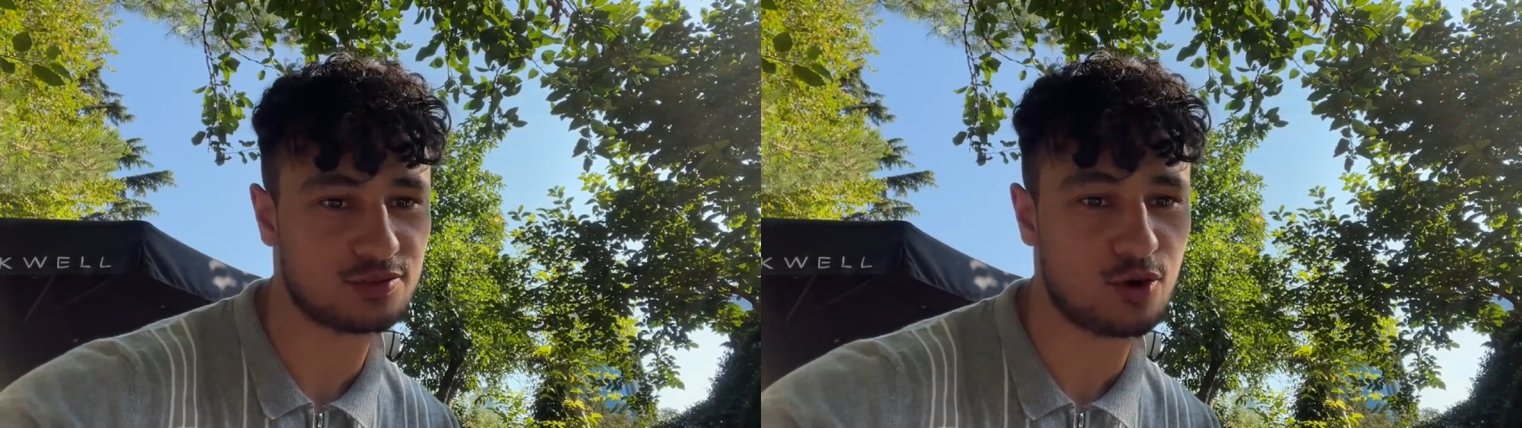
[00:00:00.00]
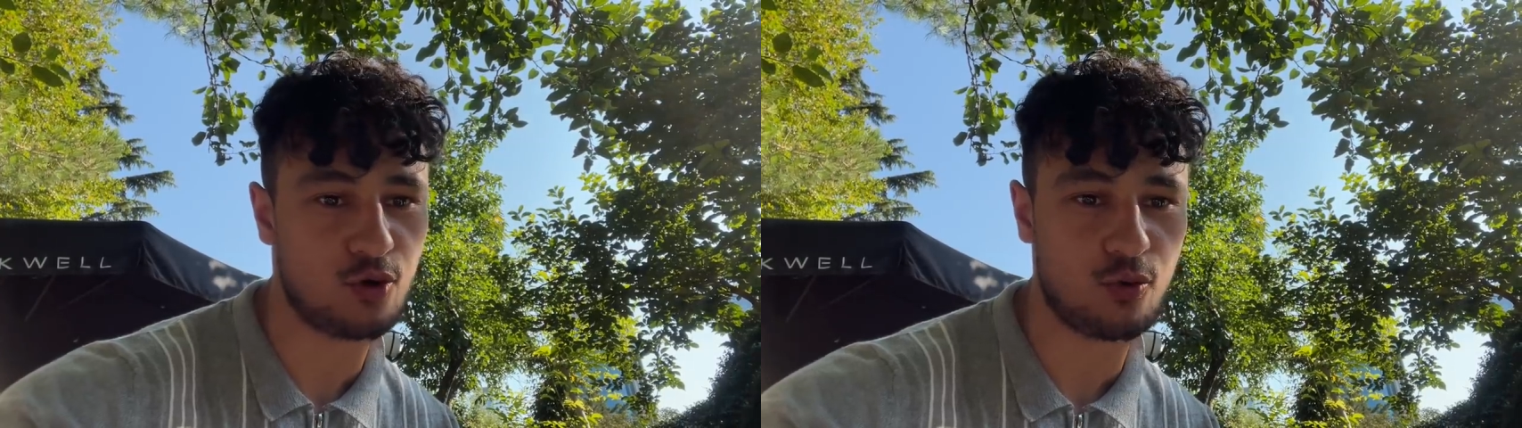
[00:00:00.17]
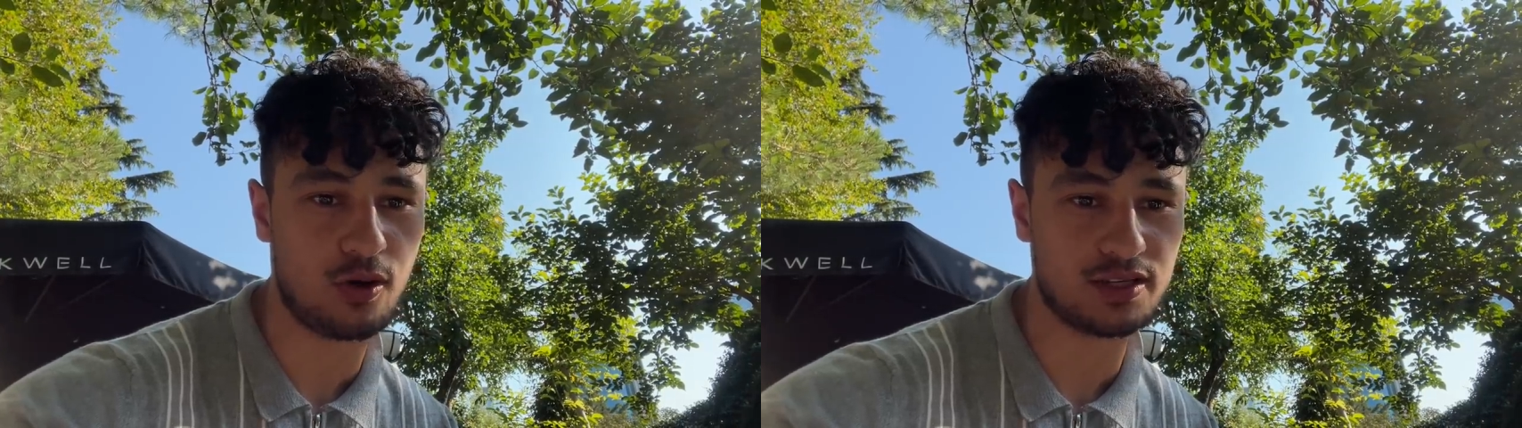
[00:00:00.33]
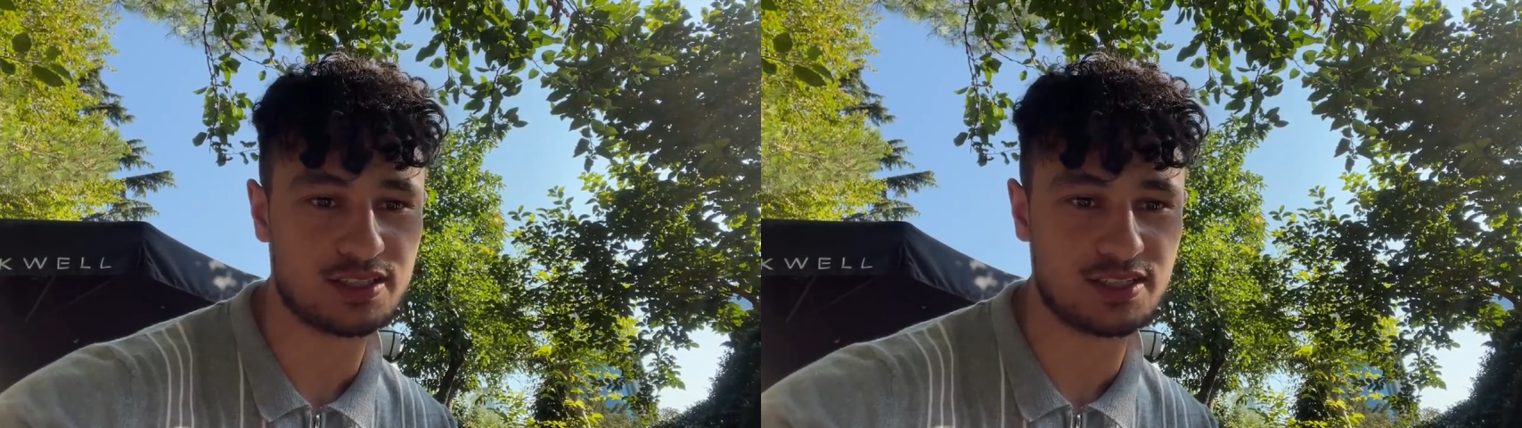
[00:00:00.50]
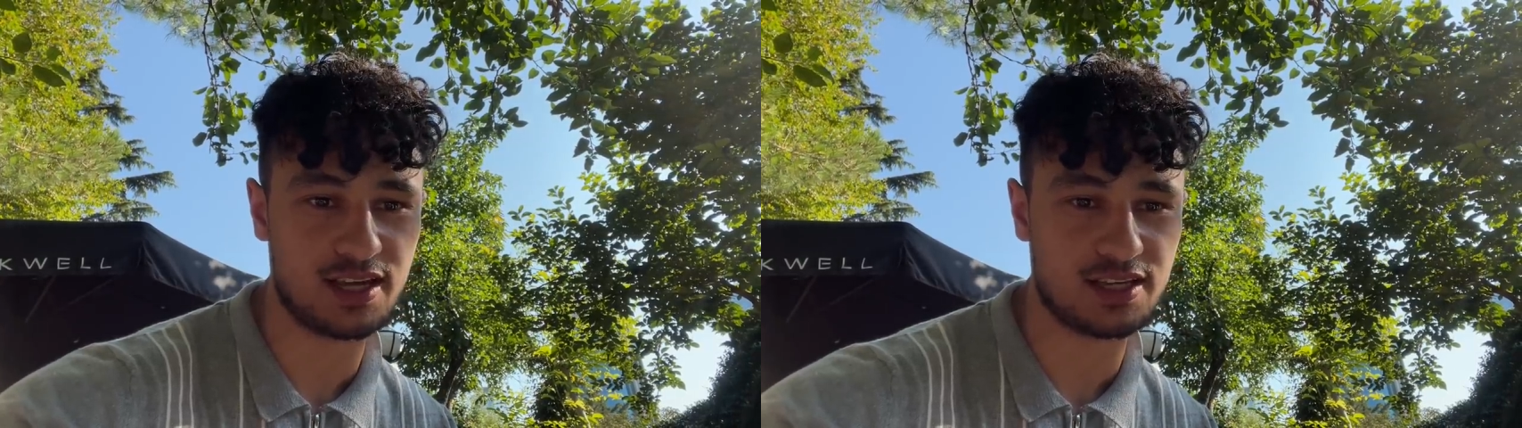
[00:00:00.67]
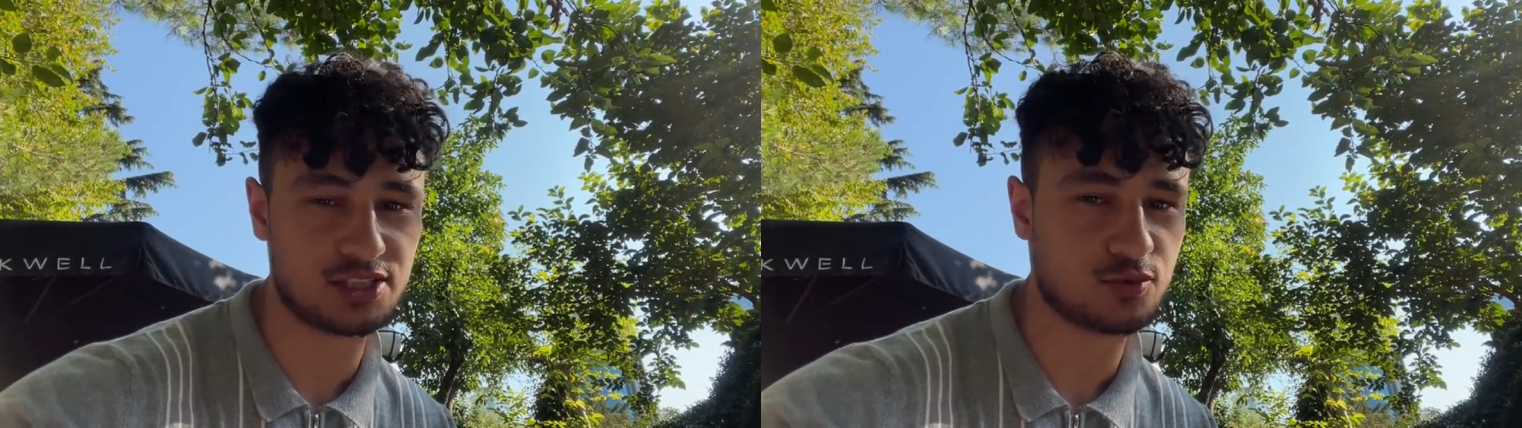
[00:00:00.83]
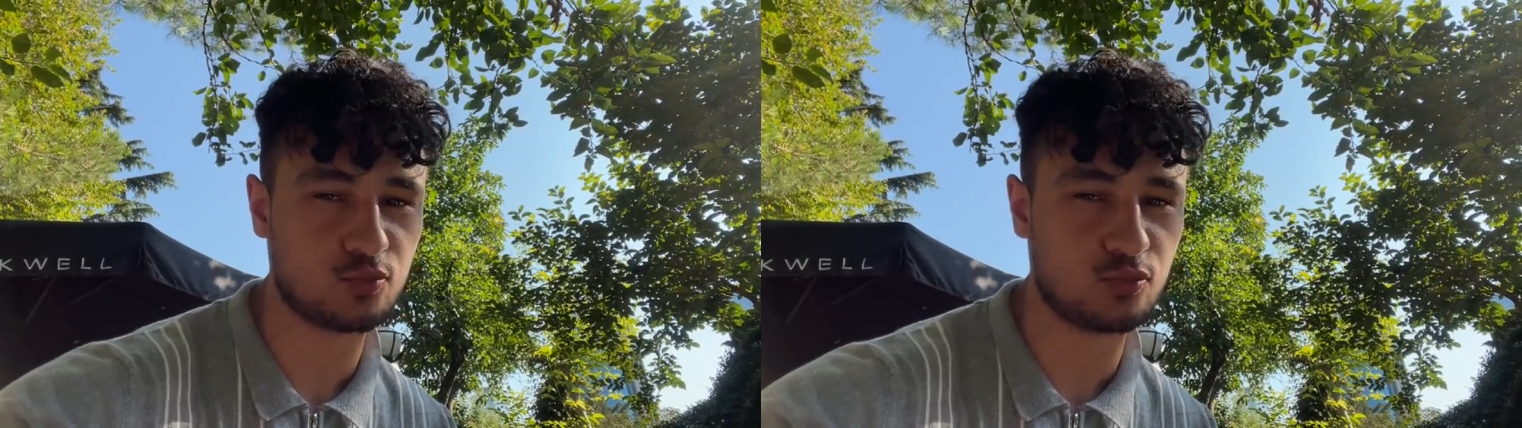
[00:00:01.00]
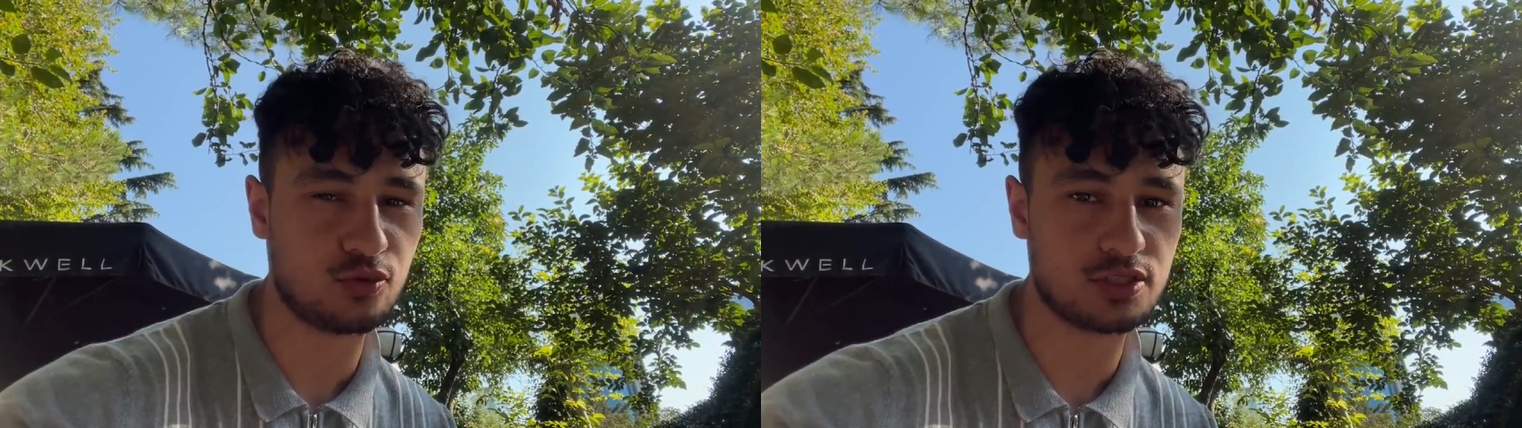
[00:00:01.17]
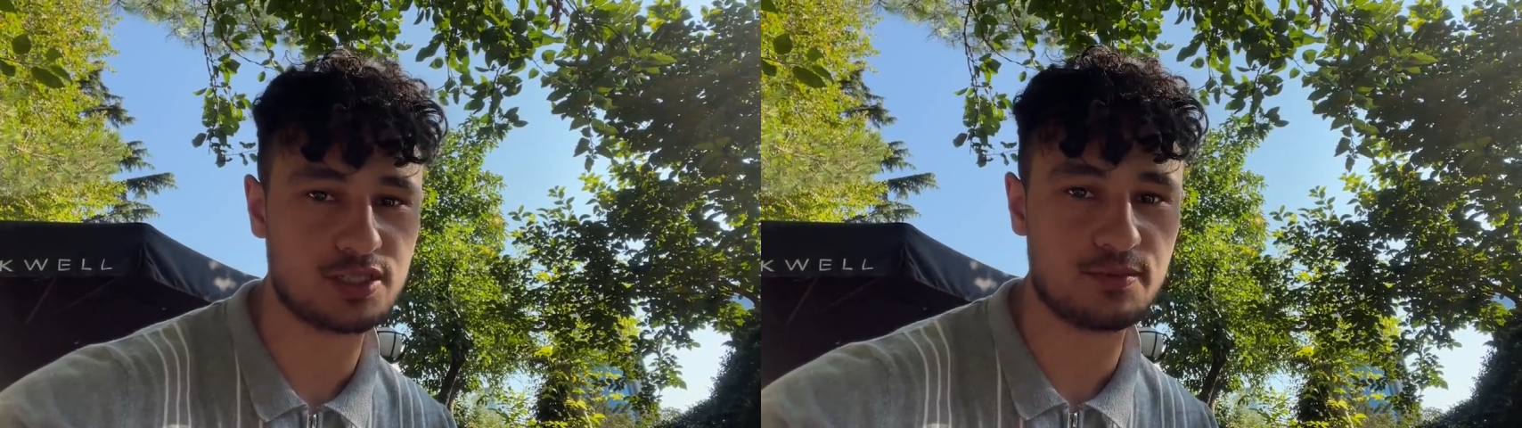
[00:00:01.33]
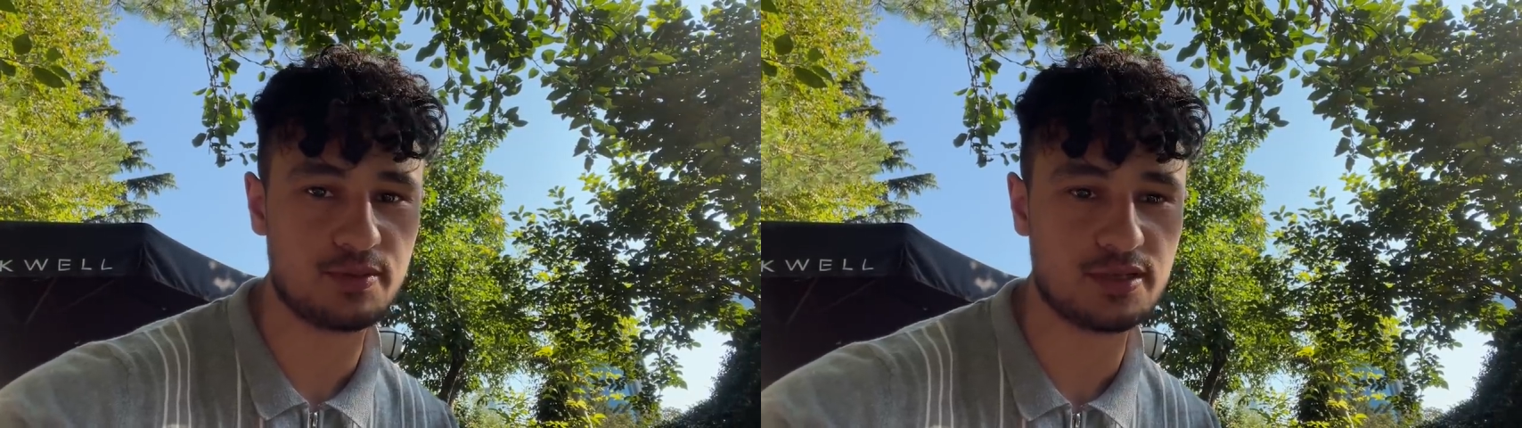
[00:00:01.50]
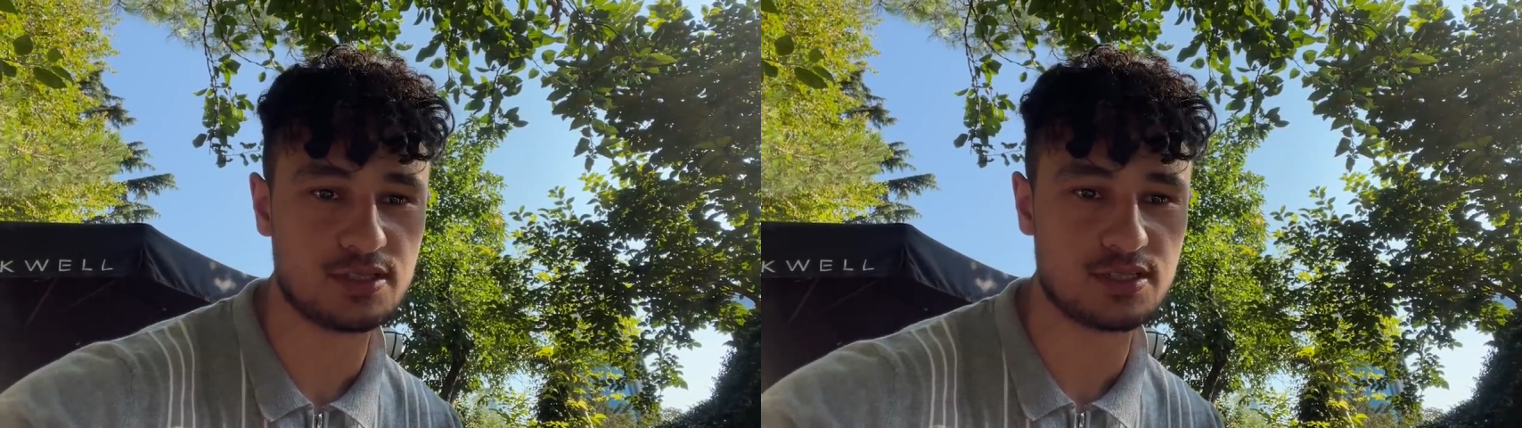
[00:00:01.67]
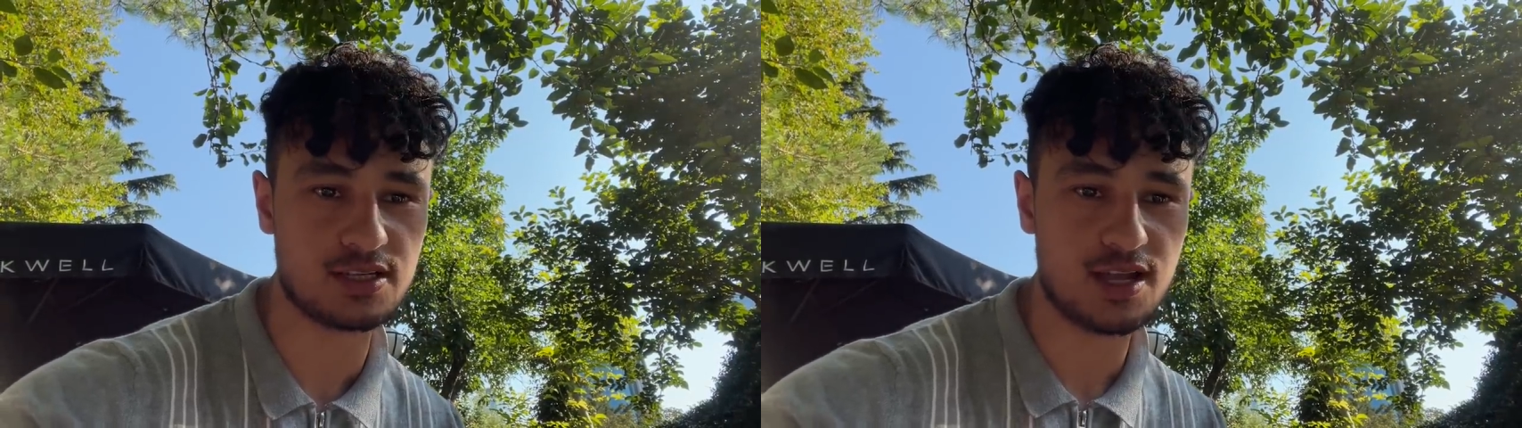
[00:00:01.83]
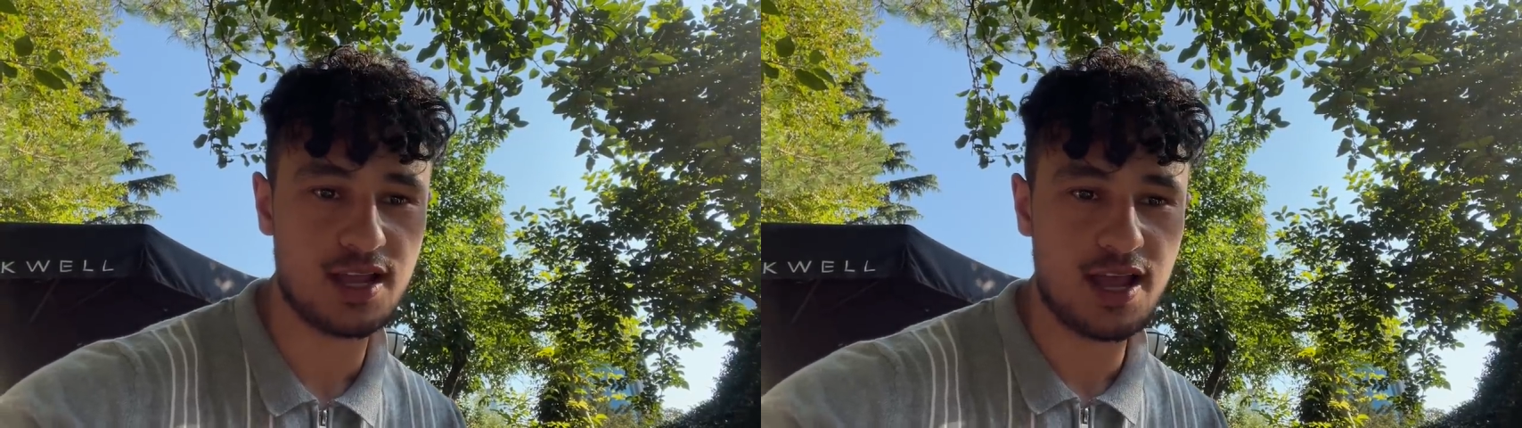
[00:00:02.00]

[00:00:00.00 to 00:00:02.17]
good quality there, just one or two pieces.